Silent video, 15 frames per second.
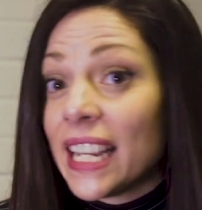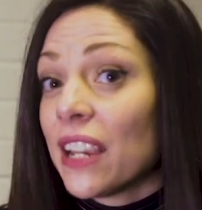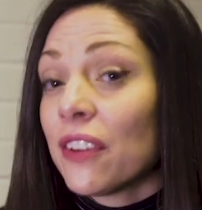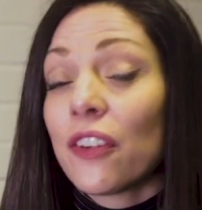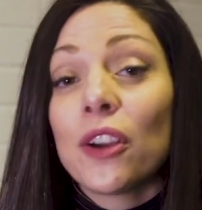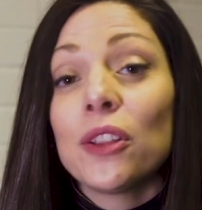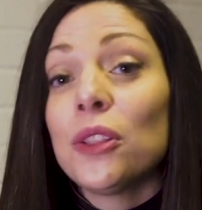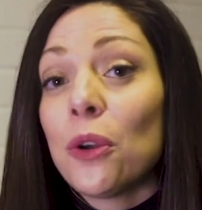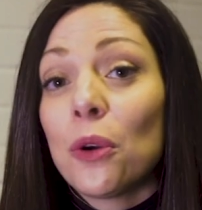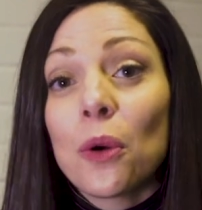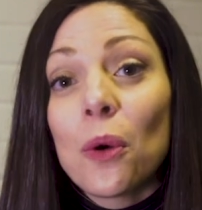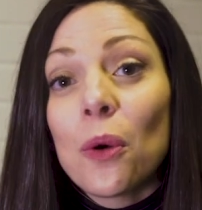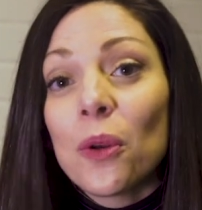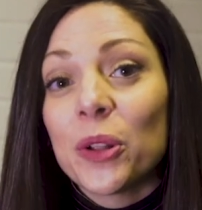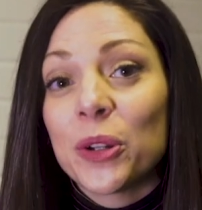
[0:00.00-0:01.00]
any of our
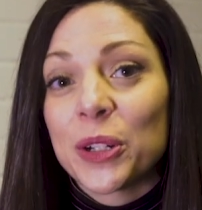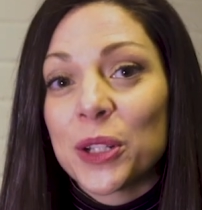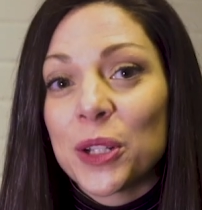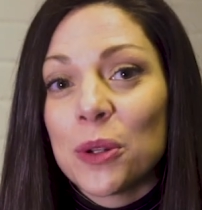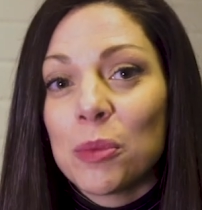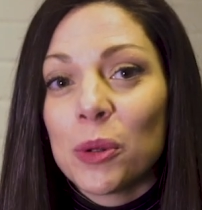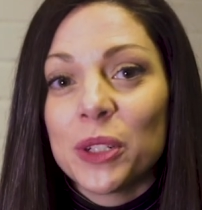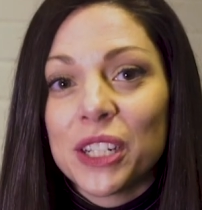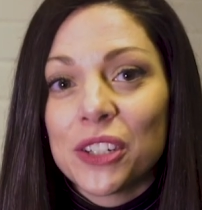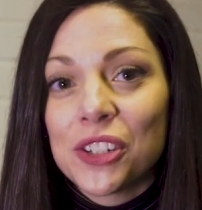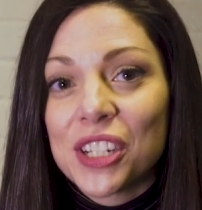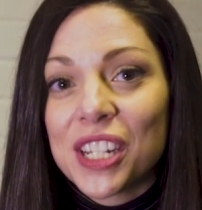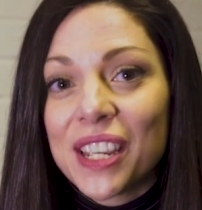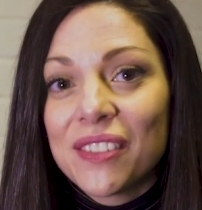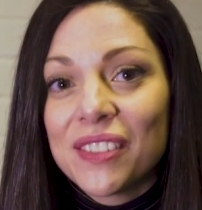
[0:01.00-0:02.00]
local or global
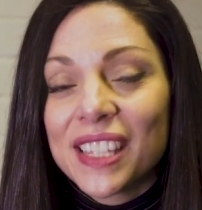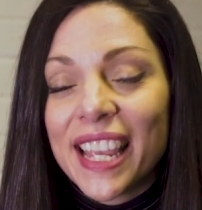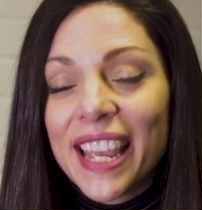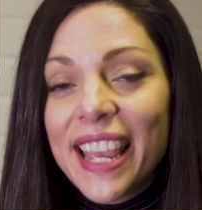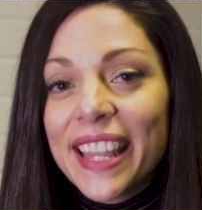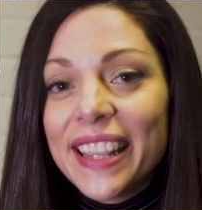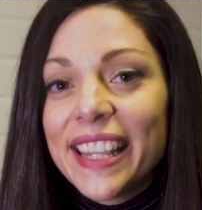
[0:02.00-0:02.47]
initiatives,